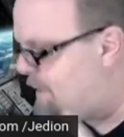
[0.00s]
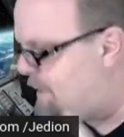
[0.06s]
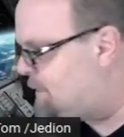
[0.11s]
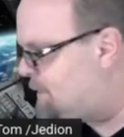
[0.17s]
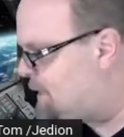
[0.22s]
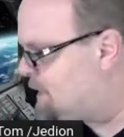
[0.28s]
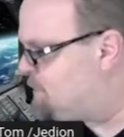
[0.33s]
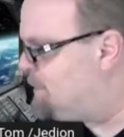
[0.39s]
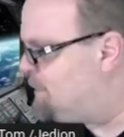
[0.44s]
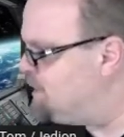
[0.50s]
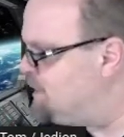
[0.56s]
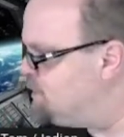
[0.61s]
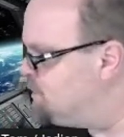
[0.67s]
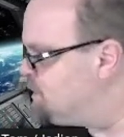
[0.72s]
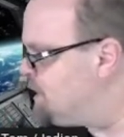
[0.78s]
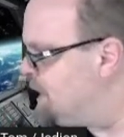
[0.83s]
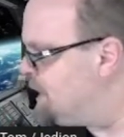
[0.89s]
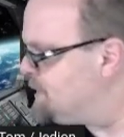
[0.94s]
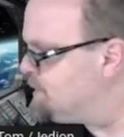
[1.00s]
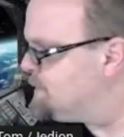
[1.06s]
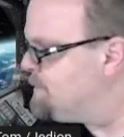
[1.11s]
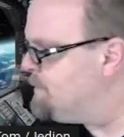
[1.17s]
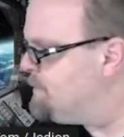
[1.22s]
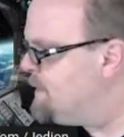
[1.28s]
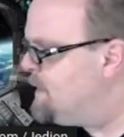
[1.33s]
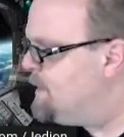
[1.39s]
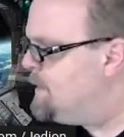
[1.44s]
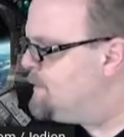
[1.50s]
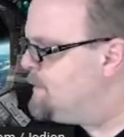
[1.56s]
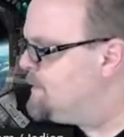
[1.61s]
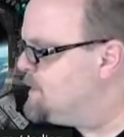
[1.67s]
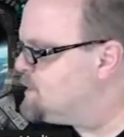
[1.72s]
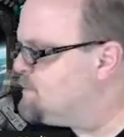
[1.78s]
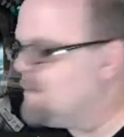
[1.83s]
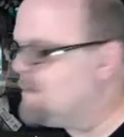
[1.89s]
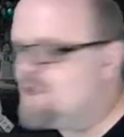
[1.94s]
That's my 2 cents.
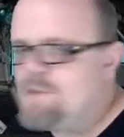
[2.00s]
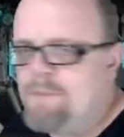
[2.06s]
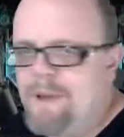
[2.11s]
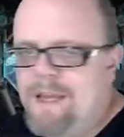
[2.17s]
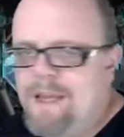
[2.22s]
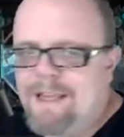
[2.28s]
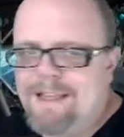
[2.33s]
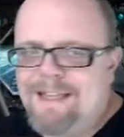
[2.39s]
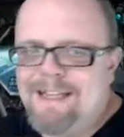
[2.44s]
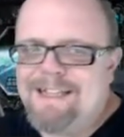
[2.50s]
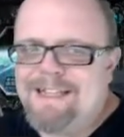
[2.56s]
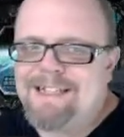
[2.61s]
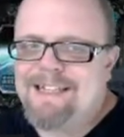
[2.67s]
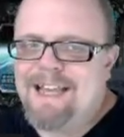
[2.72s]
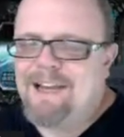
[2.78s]
This must be at least a